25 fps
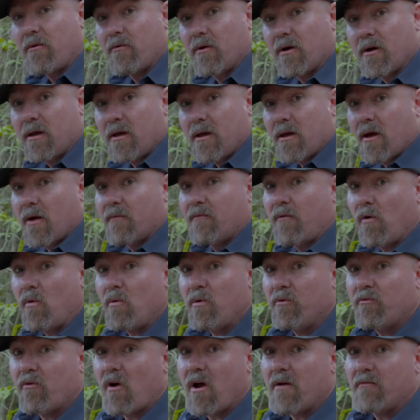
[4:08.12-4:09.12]
to a
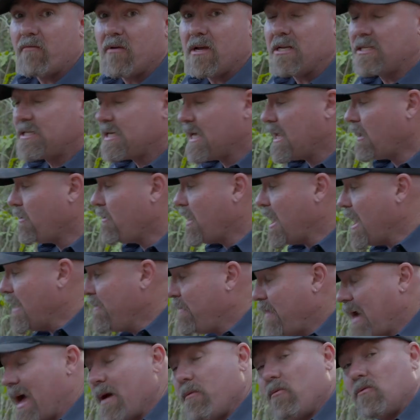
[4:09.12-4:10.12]
four-wheel drive reseller
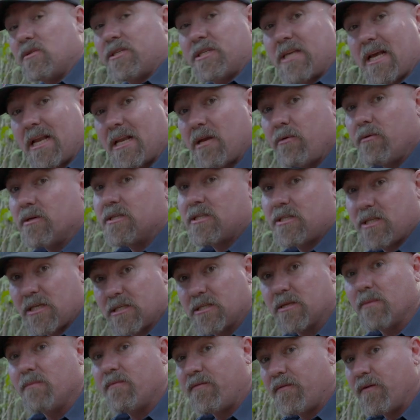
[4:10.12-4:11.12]
and they will sell you a
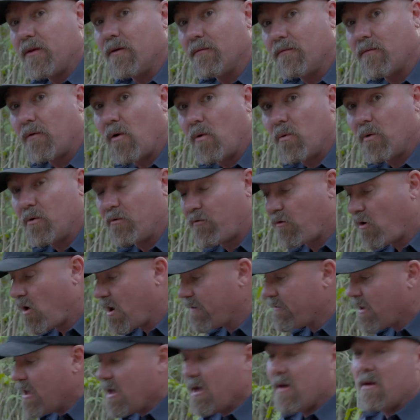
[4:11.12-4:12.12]
system for your four-wheel
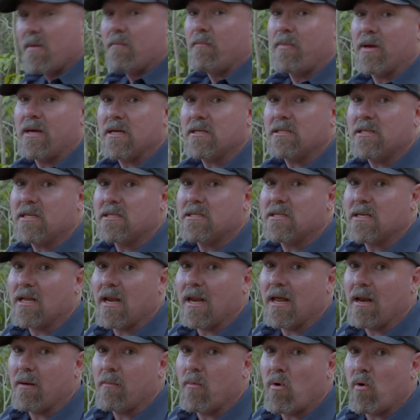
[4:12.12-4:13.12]
drive. Because this is a
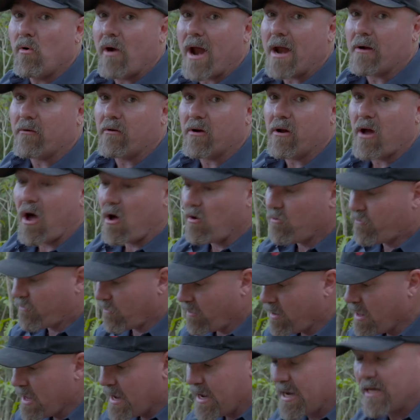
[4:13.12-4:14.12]
little more
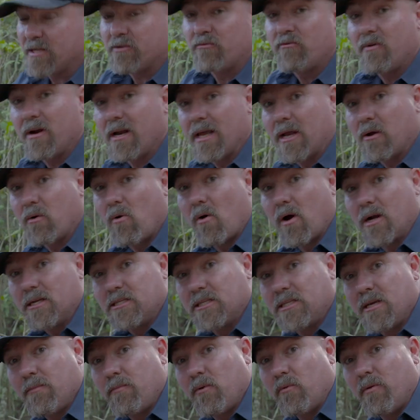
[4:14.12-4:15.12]
agricultural, it's really quite
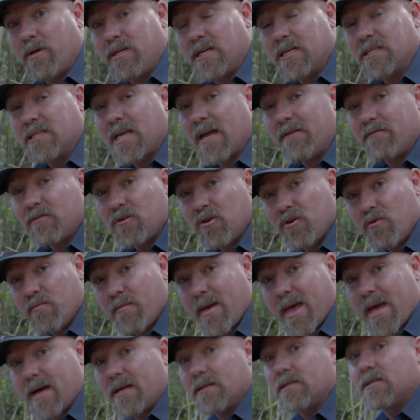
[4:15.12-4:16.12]
simple. We just have 2
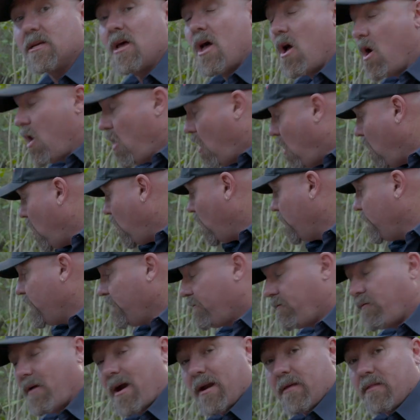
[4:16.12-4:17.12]
mounts on the
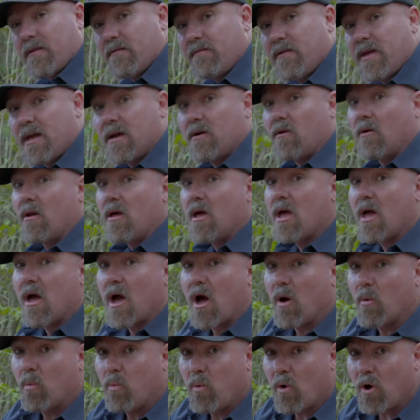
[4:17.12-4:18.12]
front of the vehicle.
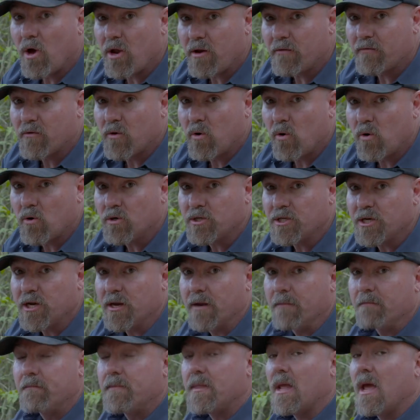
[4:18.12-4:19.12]
A word of caution:
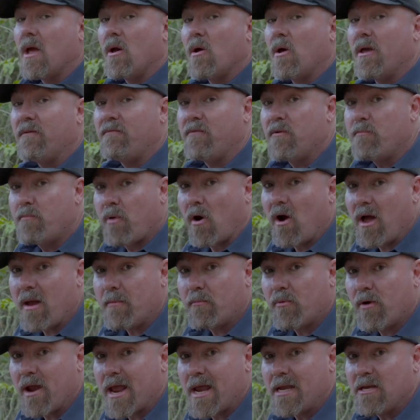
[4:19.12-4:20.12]
if you buy a
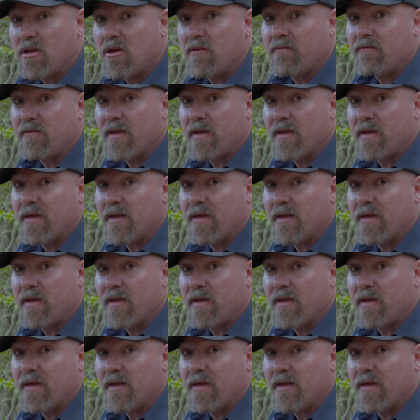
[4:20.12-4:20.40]
brand new